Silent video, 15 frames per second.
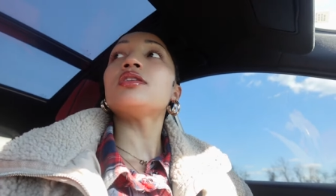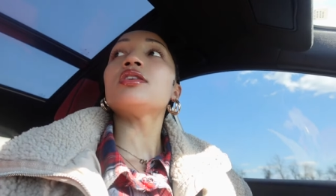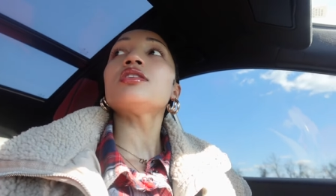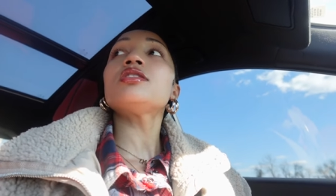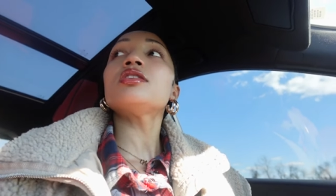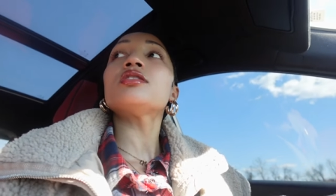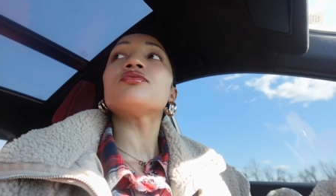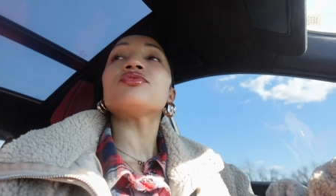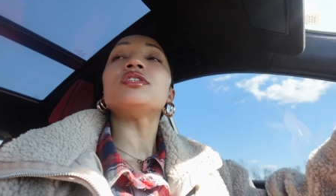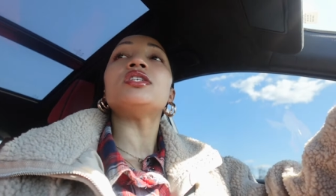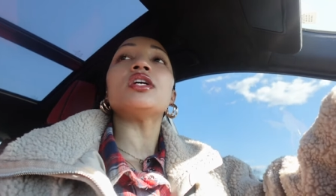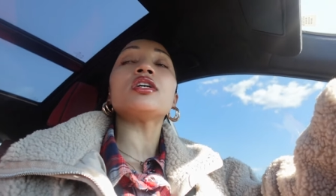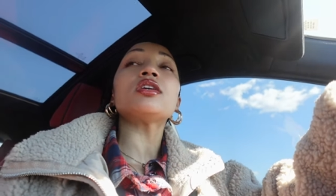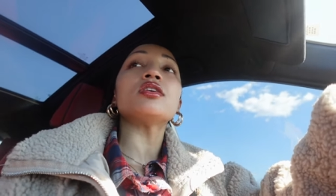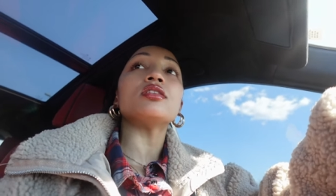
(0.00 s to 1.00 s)
this is
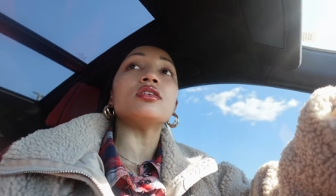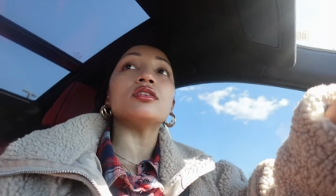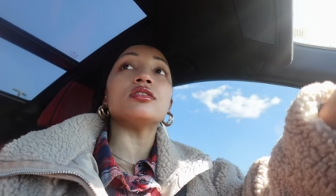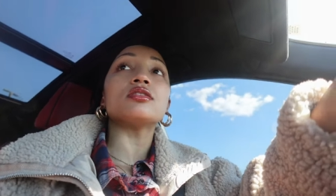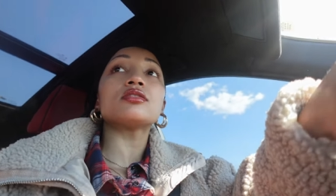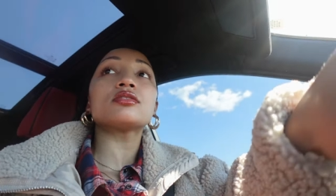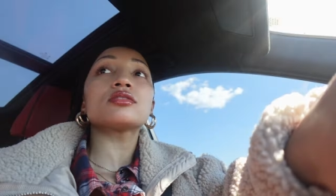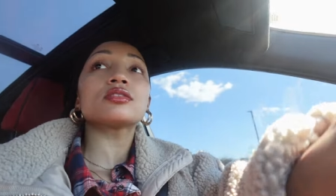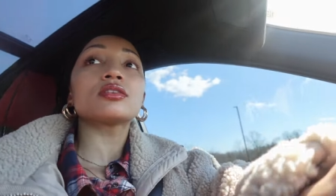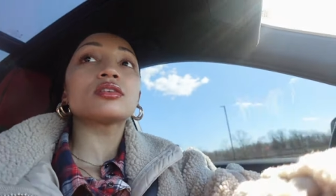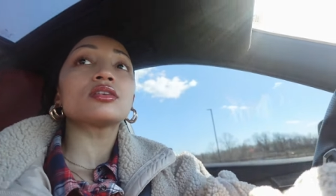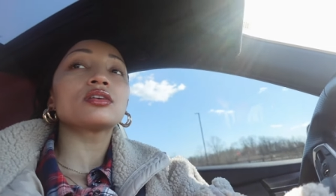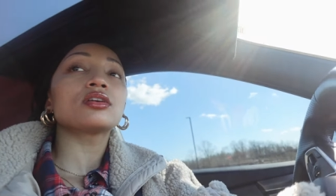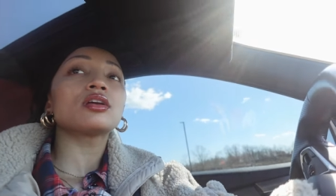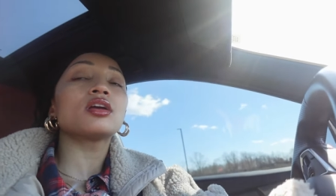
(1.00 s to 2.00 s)
ridiculous.
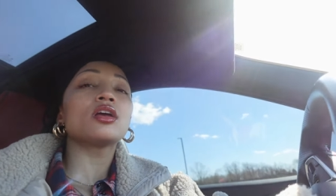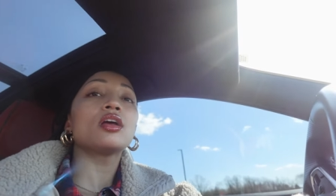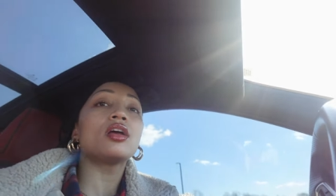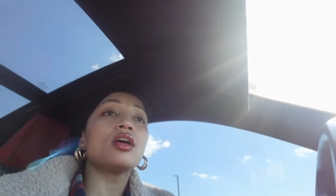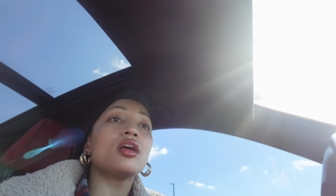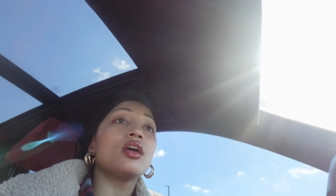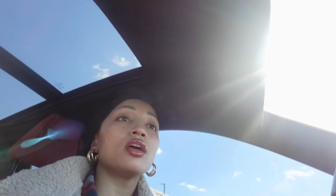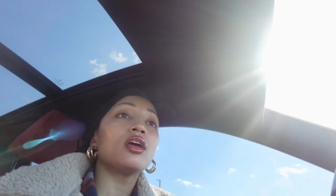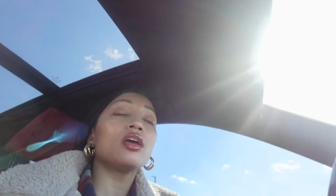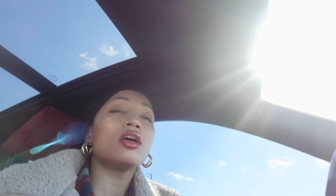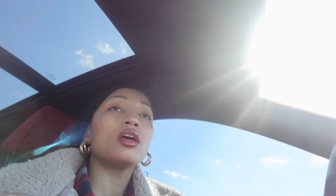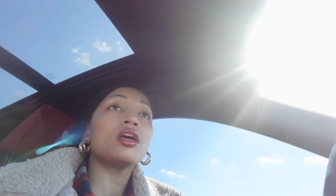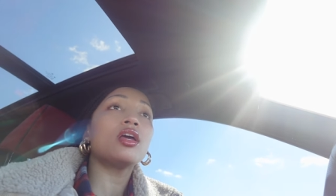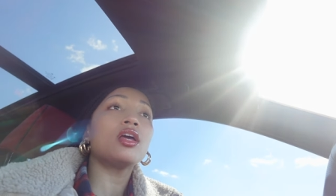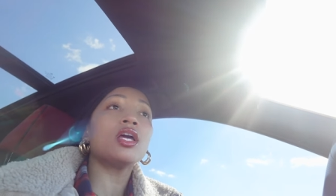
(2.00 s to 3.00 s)

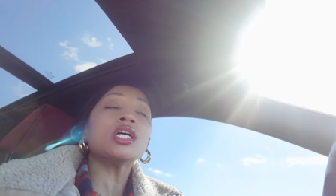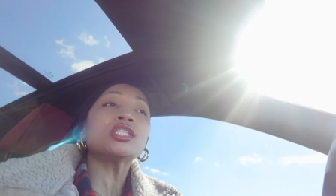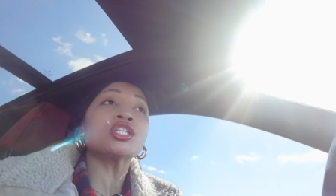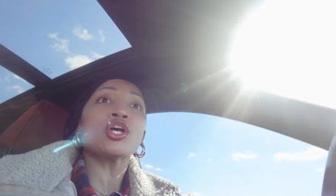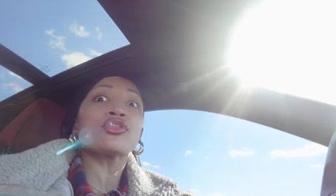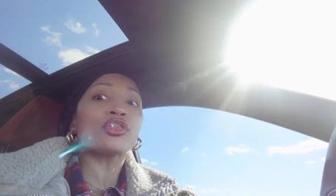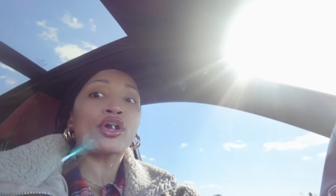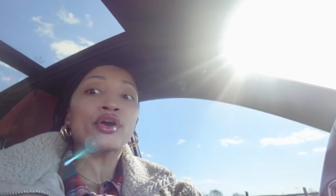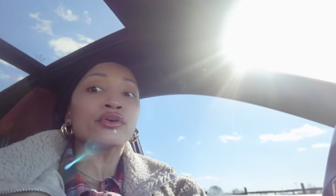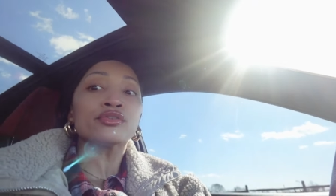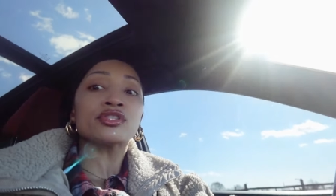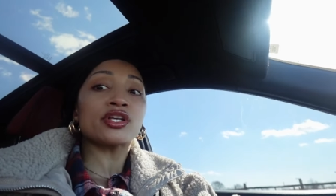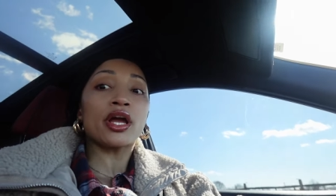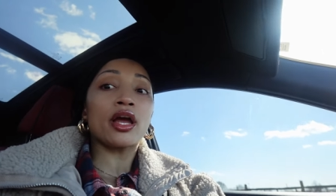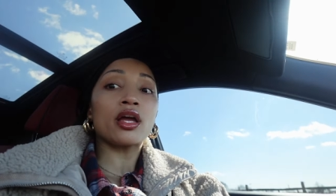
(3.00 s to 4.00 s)
It's a
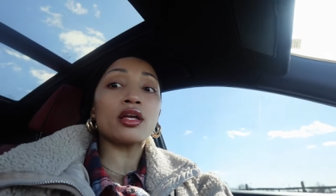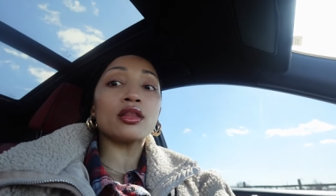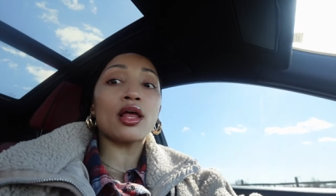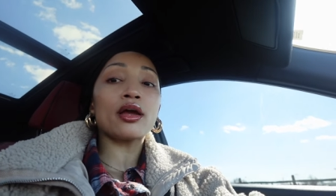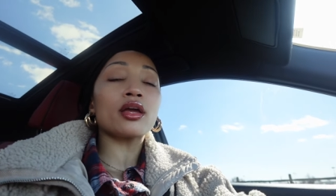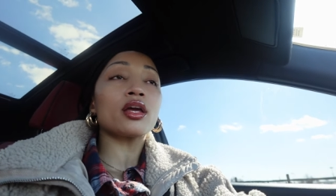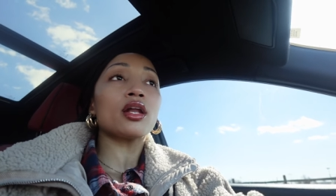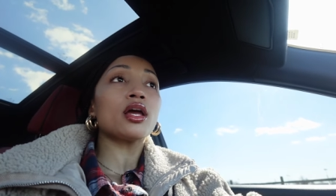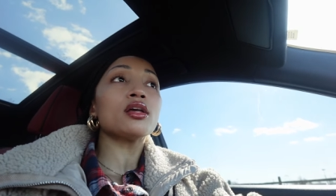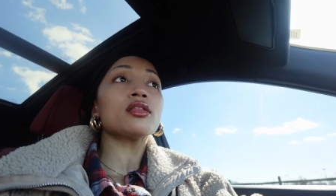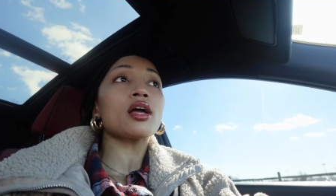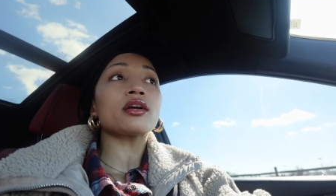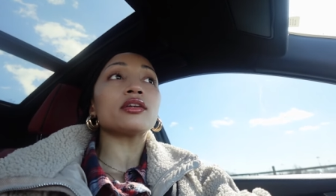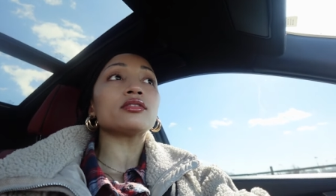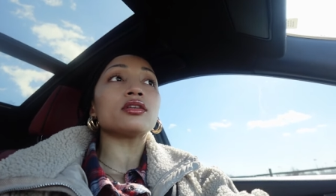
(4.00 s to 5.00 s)
Thursday. Like it ain't
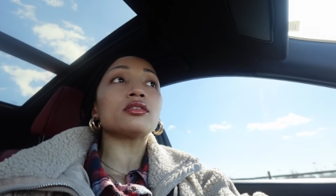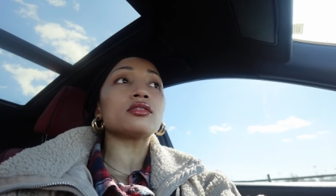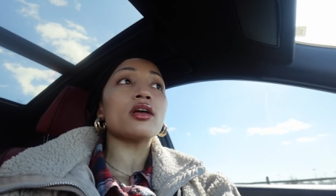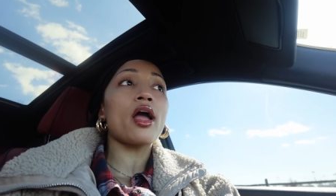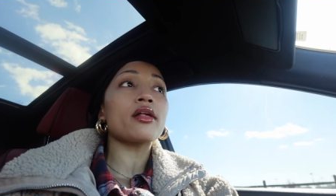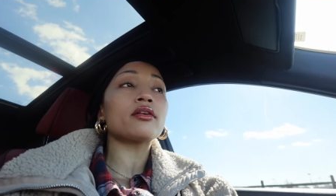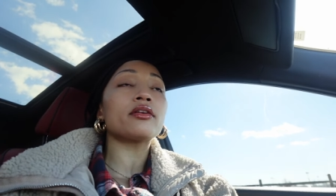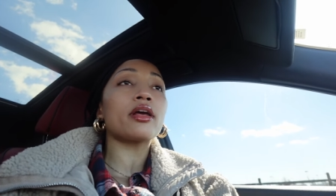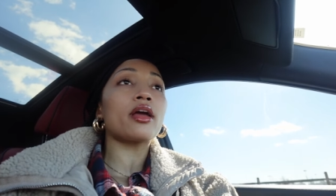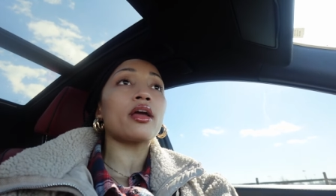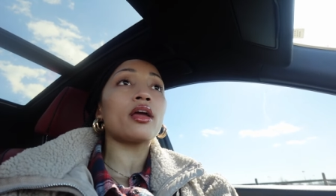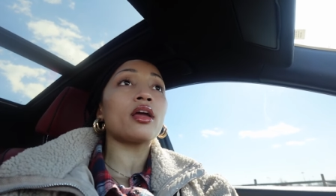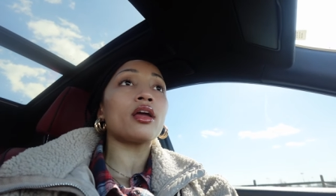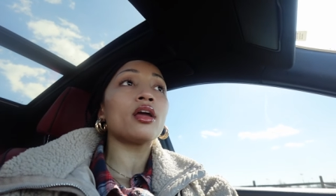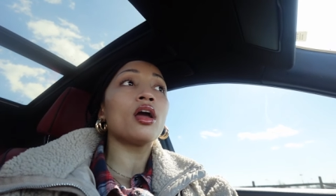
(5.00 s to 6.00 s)
like it's a
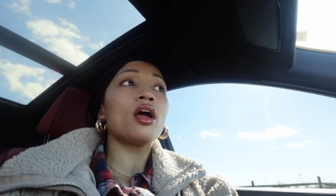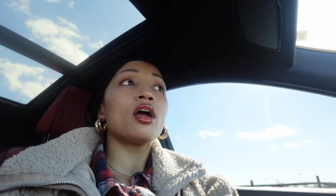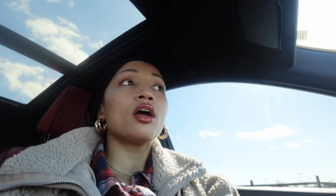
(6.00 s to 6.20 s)
Saturday,